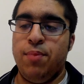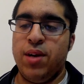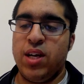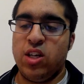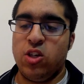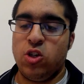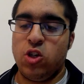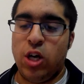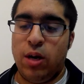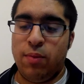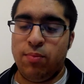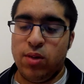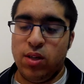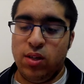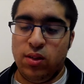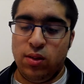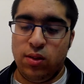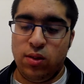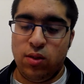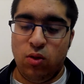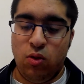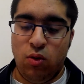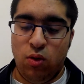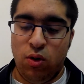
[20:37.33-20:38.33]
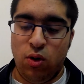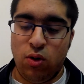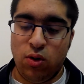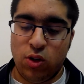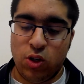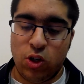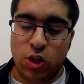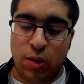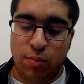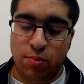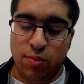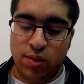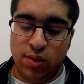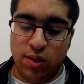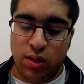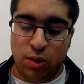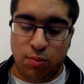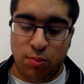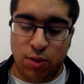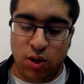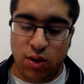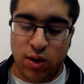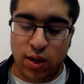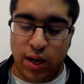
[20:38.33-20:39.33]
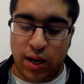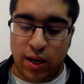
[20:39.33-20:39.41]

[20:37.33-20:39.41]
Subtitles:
biggest chapters or longest chapters in the book.